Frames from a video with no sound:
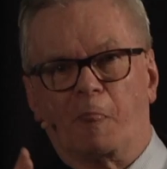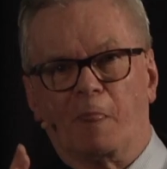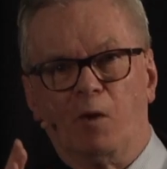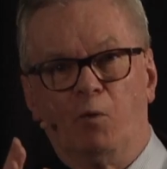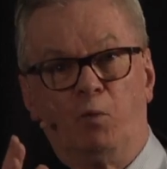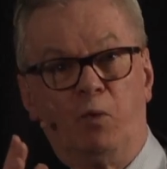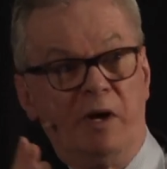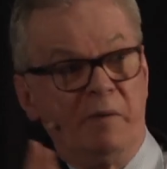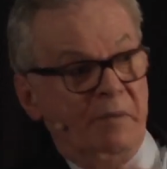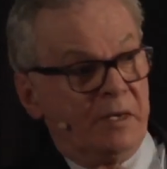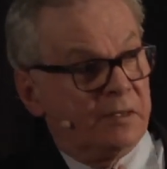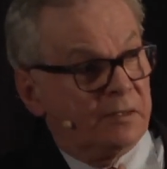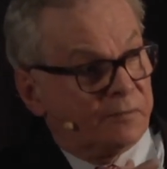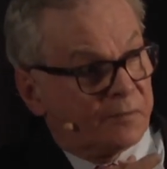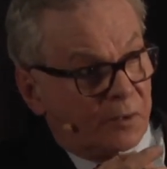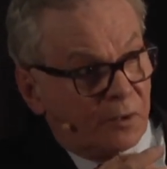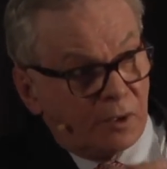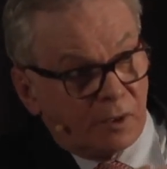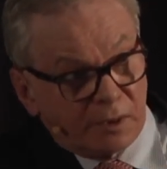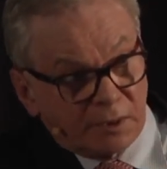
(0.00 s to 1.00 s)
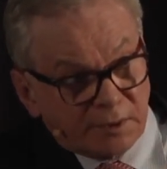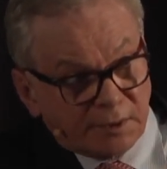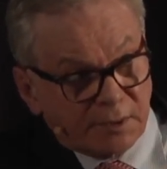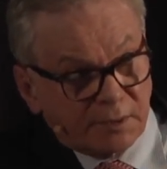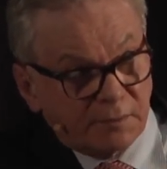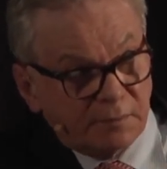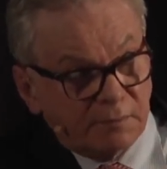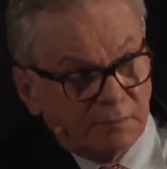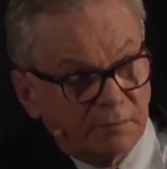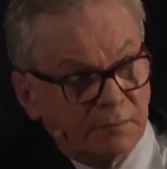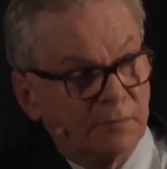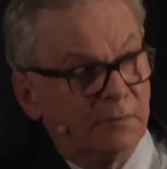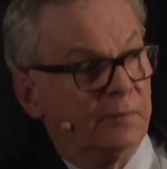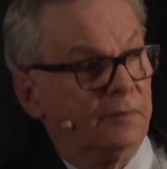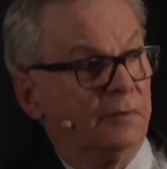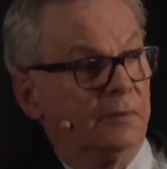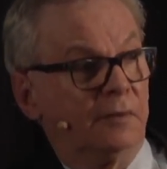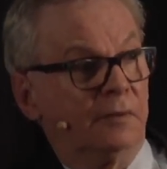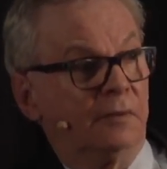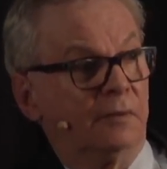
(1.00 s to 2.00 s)
women, of course,
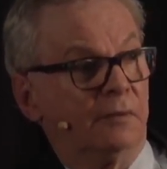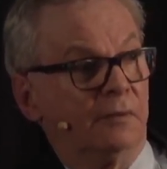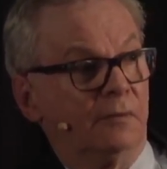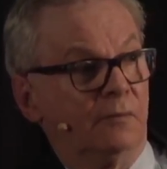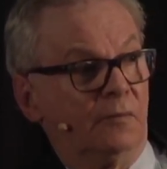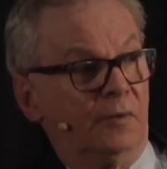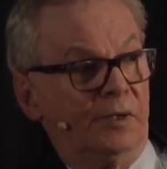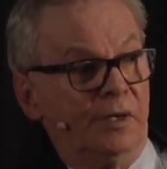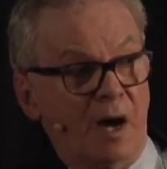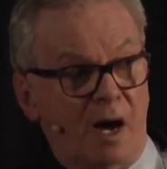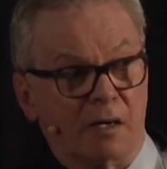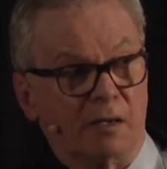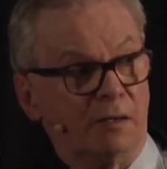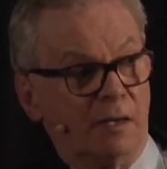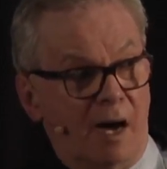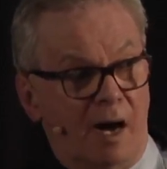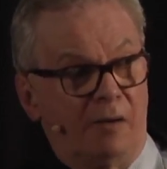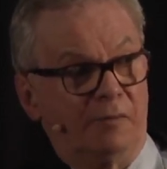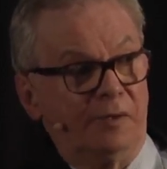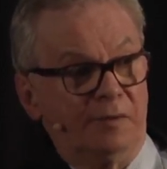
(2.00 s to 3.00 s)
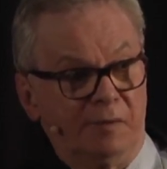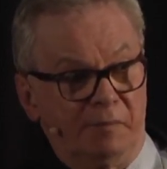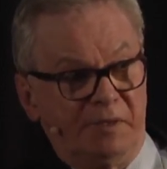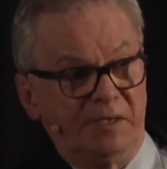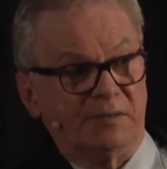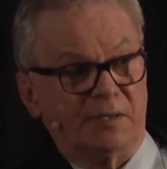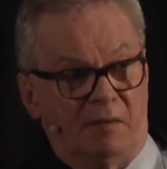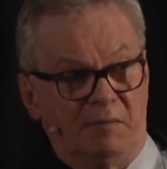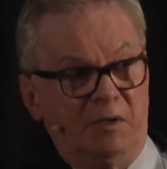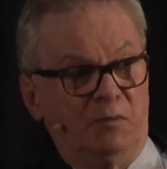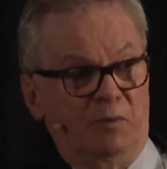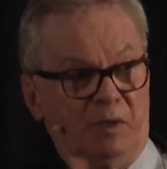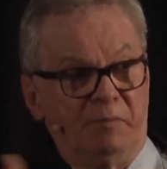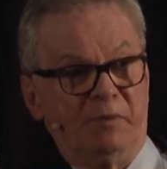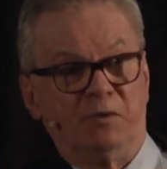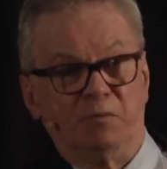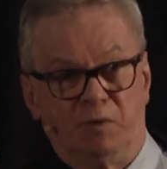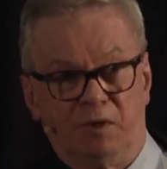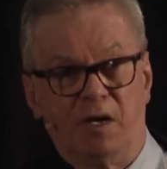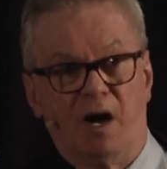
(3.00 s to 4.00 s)
were not allowed in the business. I mean,
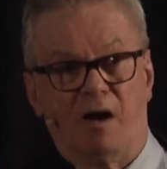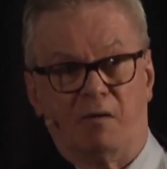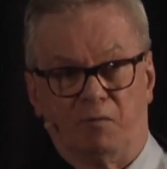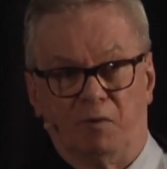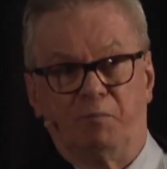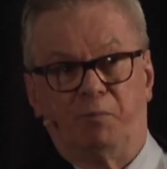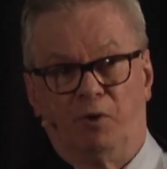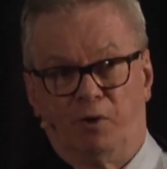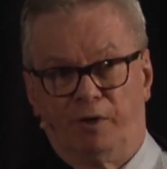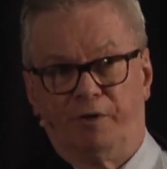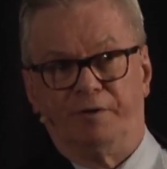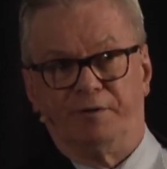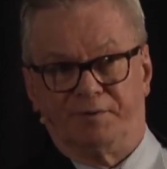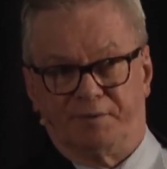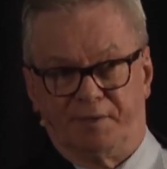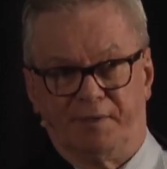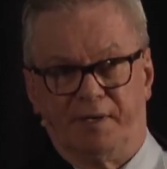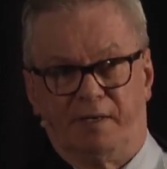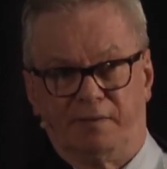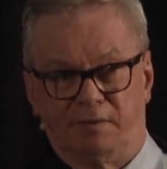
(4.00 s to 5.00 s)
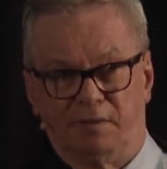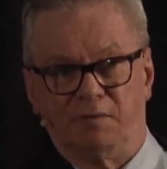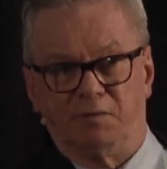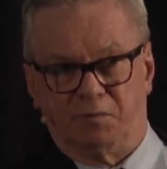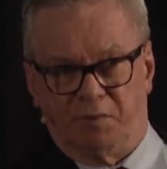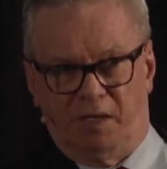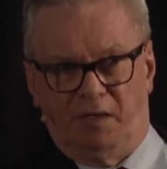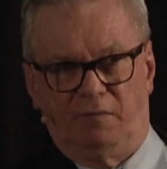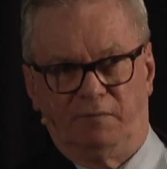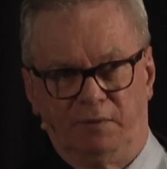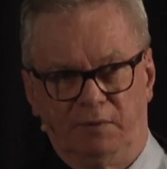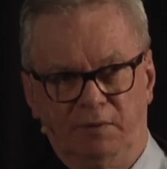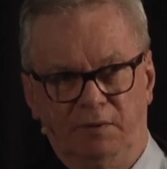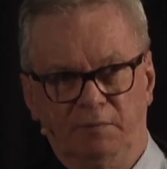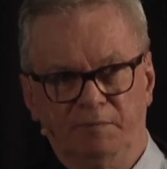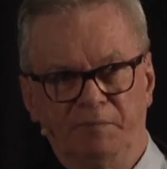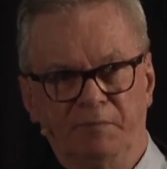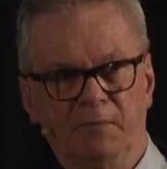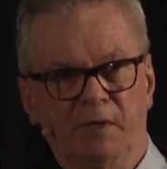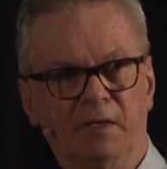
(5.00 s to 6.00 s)
women were not reporters in nineteen twelve.
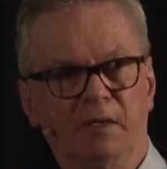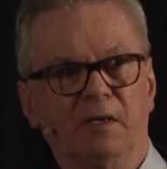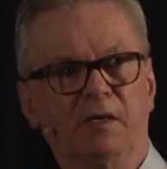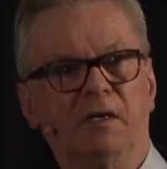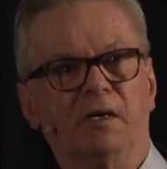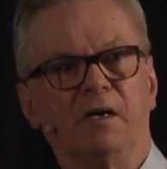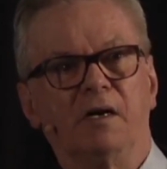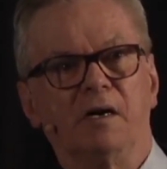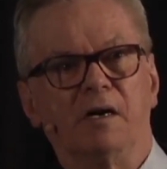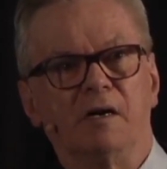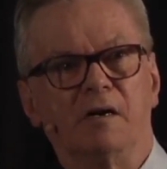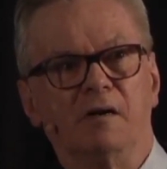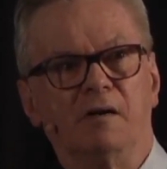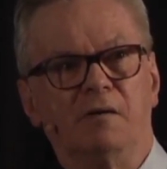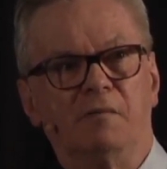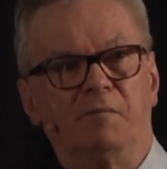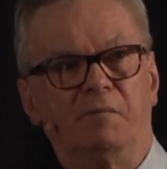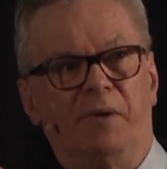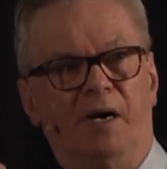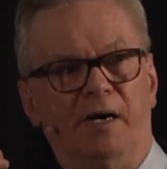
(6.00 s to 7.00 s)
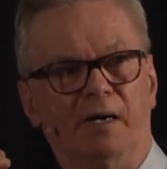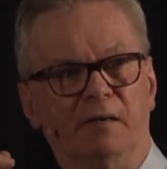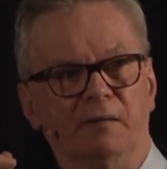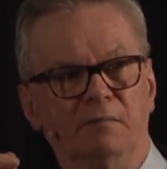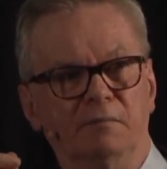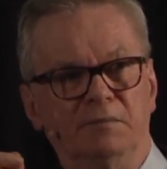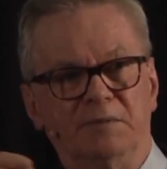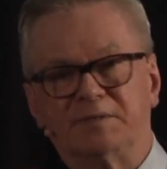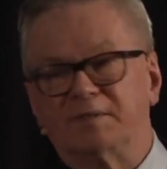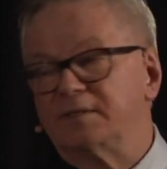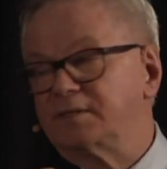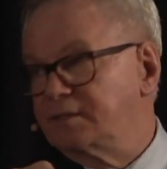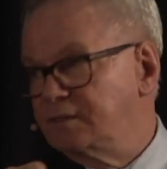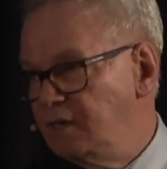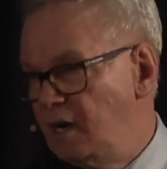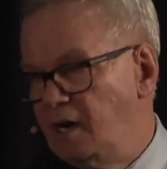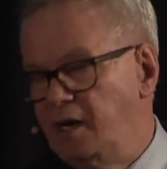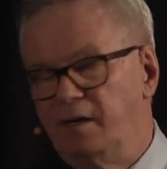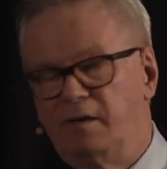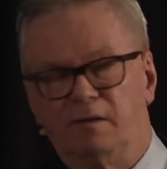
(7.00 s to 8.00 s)
But Missus
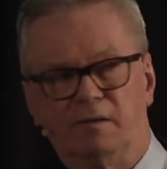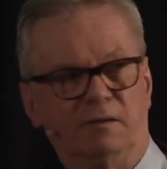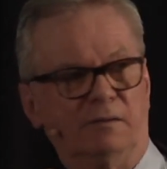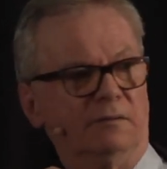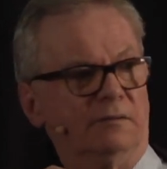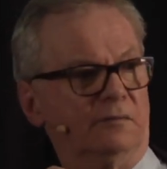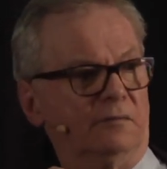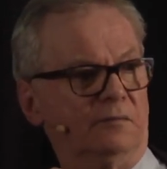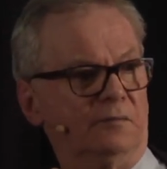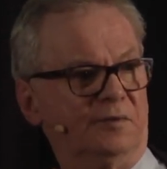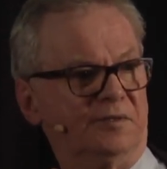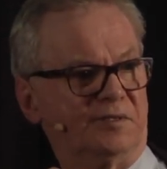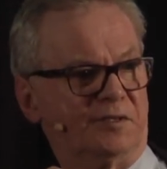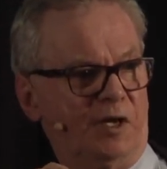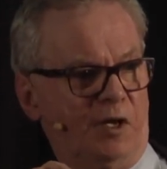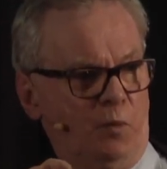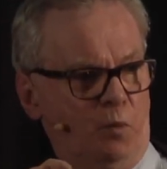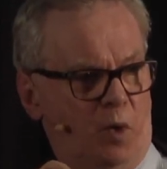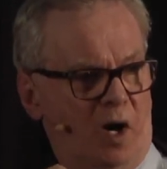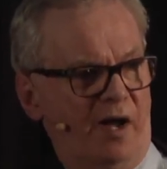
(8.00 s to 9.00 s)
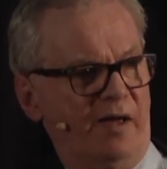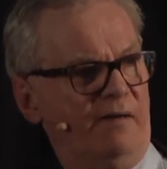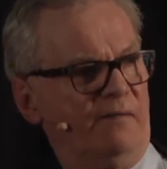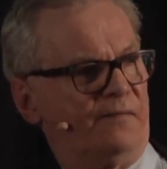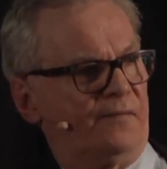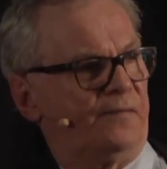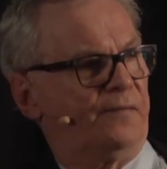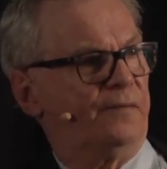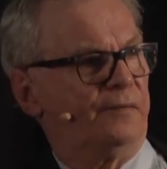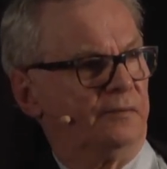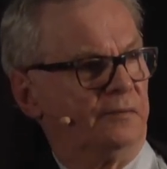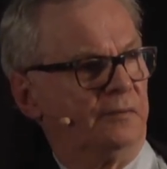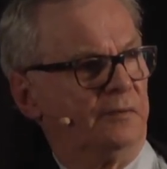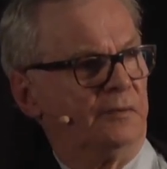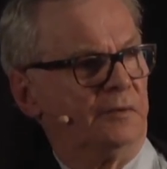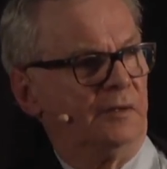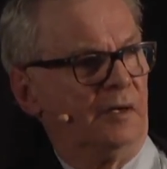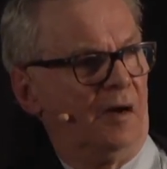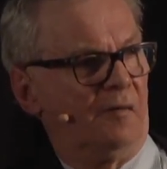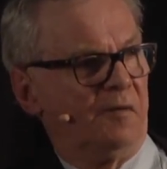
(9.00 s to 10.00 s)
Snyder was the wife
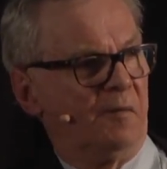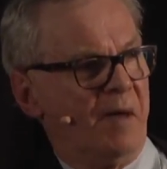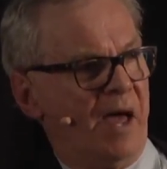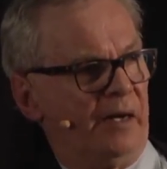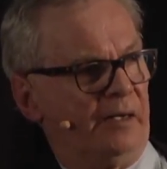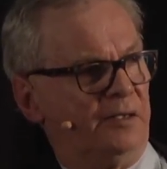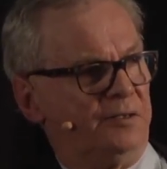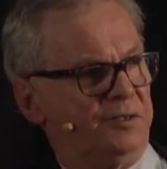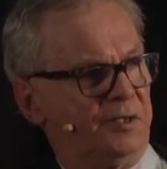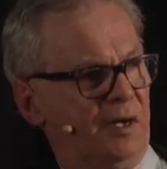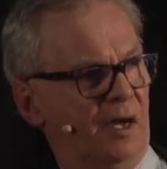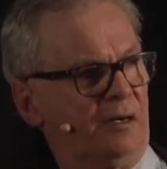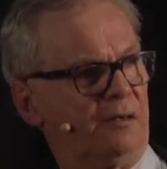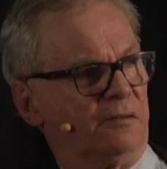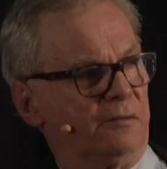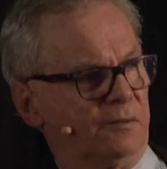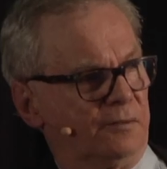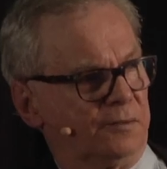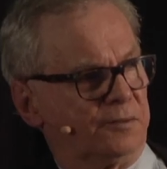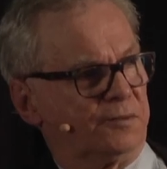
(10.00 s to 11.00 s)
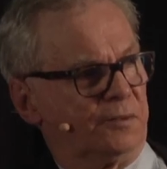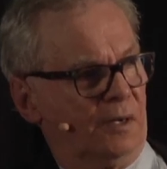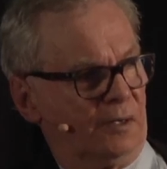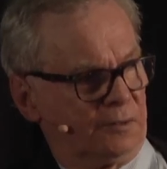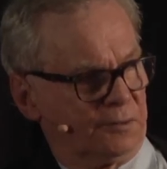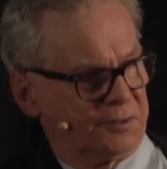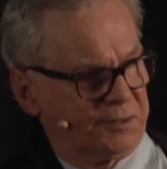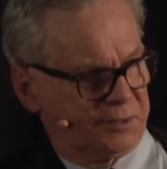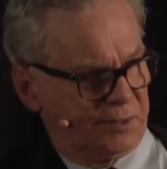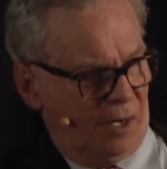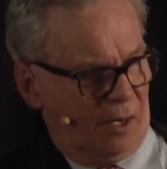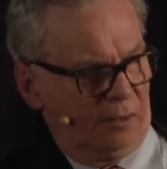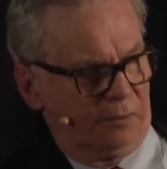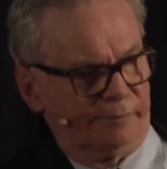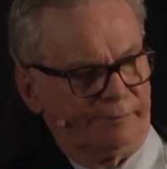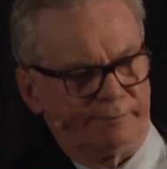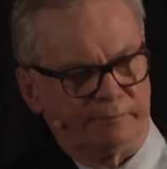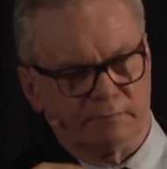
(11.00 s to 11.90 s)
of the managing editor of the Toronto Star.